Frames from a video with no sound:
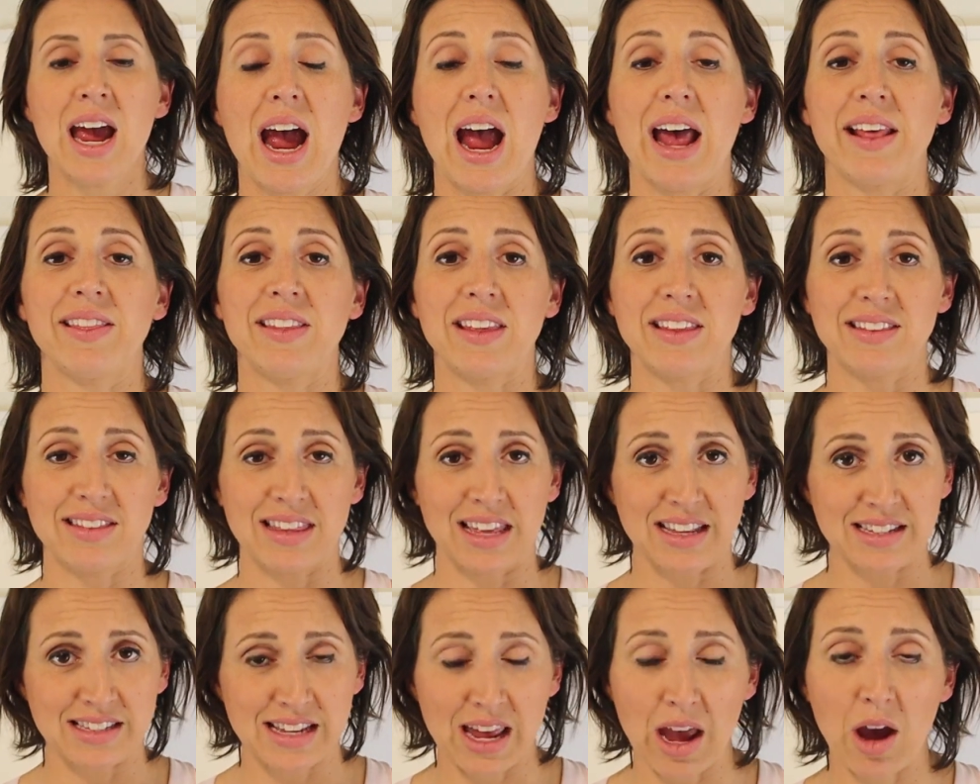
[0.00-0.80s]
and that
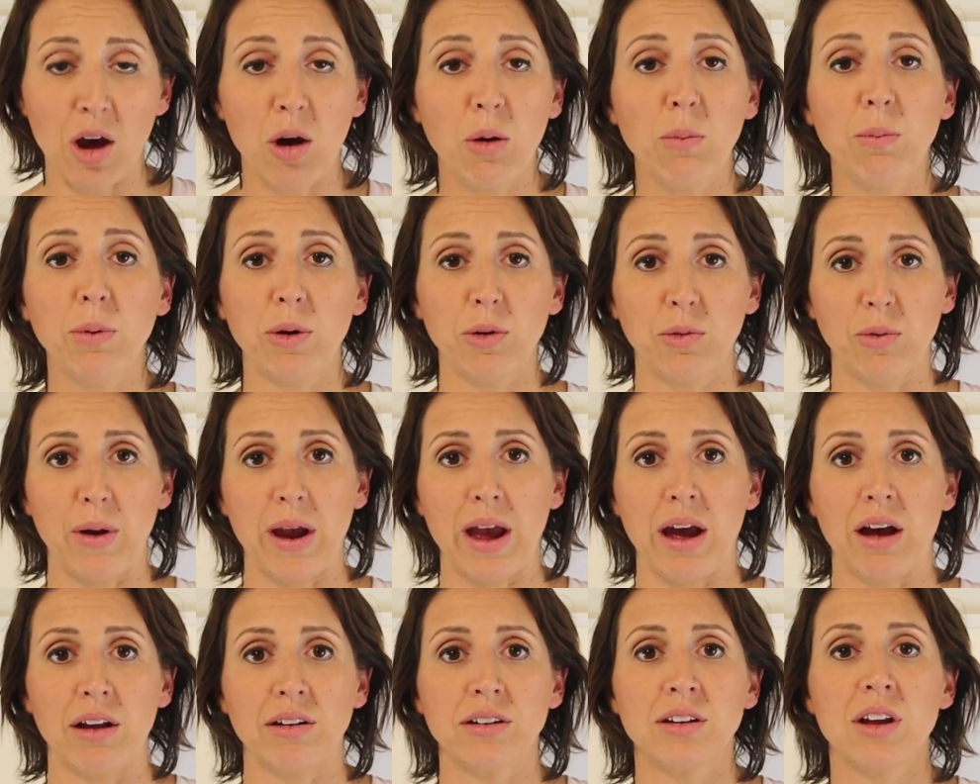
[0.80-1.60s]
there's help
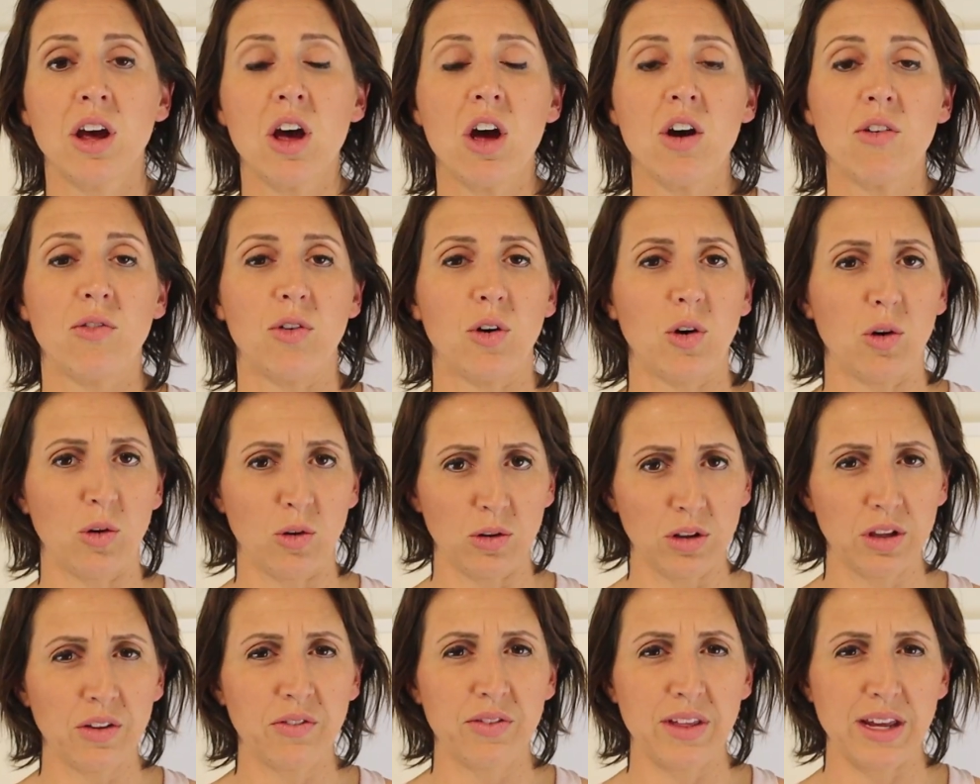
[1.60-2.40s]
around for
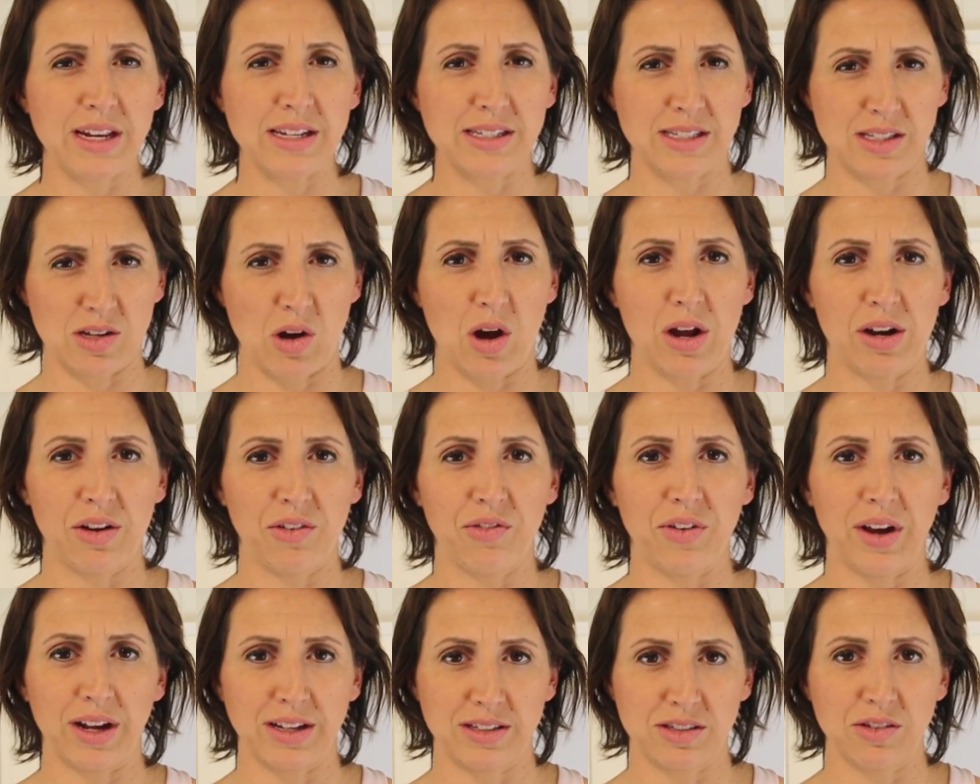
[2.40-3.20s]
all of these side
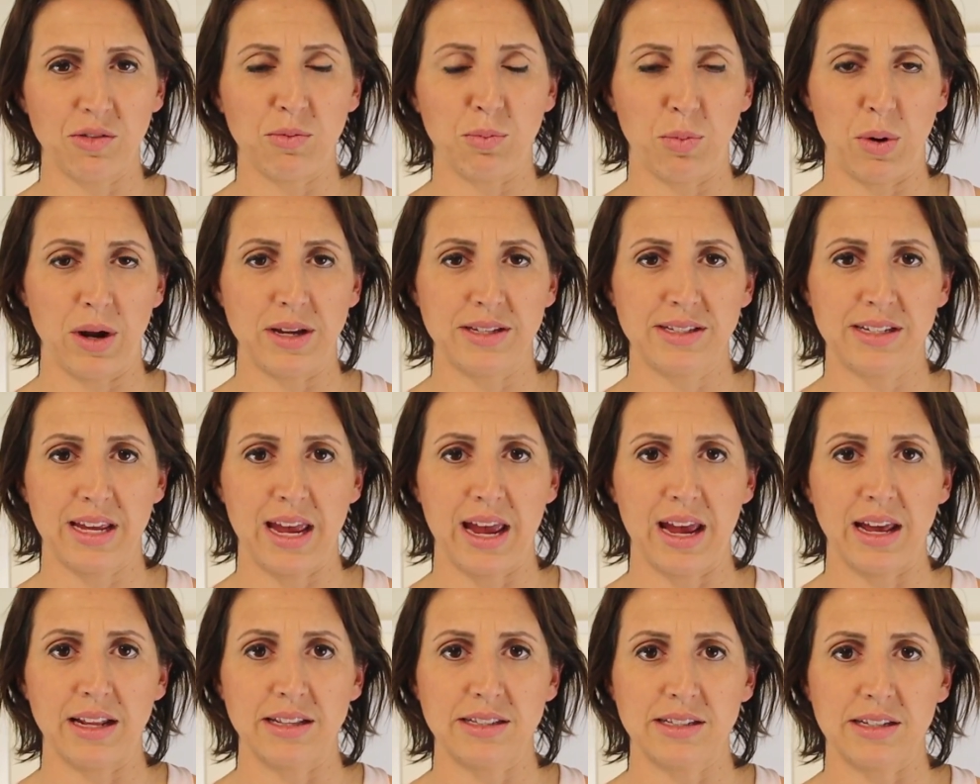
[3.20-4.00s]
effects of breast
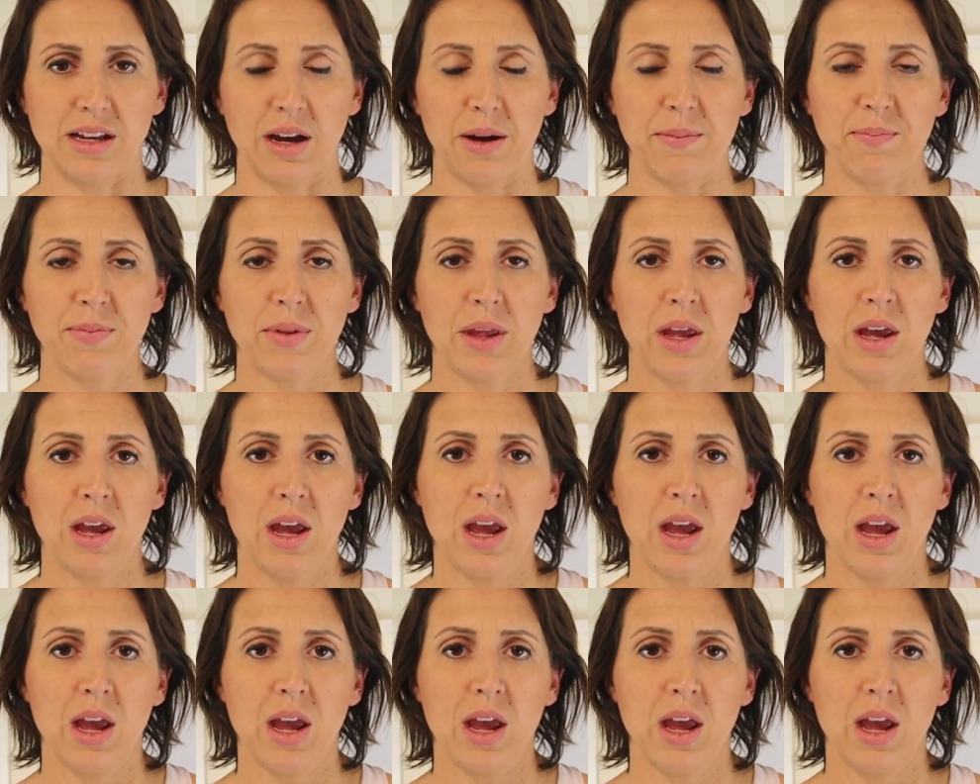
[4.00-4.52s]
cancer.